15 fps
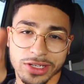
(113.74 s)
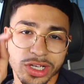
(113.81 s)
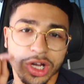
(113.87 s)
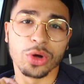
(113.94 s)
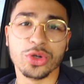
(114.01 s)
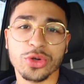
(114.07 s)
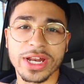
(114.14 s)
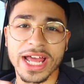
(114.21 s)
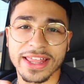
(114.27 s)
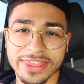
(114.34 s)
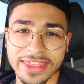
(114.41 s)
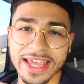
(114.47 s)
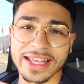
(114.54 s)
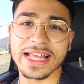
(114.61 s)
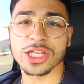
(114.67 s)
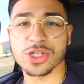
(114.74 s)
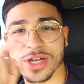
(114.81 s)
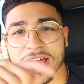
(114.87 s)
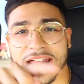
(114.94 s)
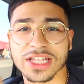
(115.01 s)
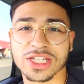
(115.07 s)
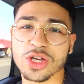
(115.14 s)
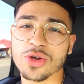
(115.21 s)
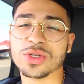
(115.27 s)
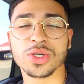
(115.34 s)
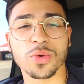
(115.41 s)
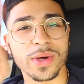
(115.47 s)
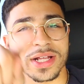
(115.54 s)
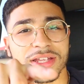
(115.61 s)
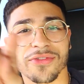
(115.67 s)
go do that thing that you gotta do
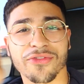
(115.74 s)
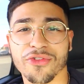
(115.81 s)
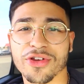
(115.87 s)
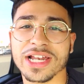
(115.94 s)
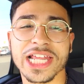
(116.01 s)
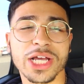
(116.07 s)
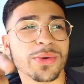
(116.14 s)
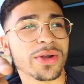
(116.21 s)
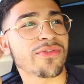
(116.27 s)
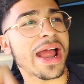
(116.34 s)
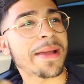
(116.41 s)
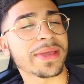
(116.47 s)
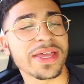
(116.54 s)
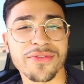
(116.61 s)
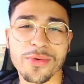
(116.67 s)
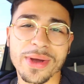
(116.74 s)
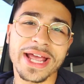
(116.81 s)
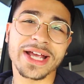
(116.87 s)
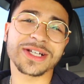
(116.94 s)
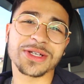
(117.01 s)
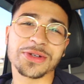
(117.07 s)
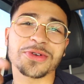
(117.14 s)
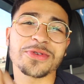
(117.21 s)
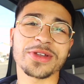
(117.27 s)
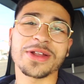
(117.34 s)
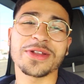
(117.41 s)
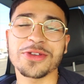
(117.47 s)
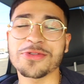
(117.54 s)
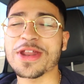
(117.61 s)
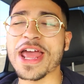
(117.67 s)
to win the free liquid wrap giveaway. So go
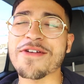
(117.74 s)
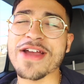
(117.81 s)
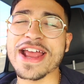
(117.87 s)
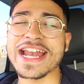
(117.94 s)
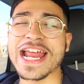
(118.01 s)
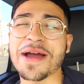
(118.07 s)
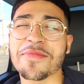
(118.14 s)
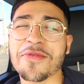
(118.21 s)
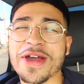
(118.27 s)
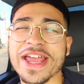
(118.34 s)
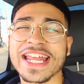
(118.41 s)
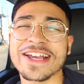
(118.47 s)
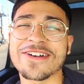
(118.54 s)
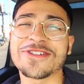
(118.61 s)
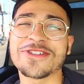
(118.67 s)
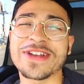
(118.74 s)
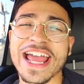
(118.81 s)
do that right now, boy. Go do